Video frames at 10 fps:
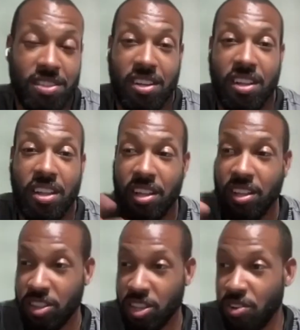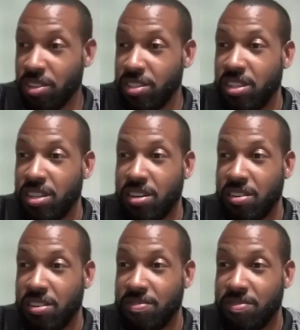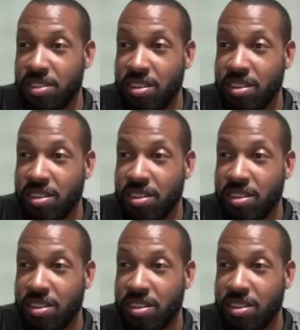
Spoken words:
to loan us their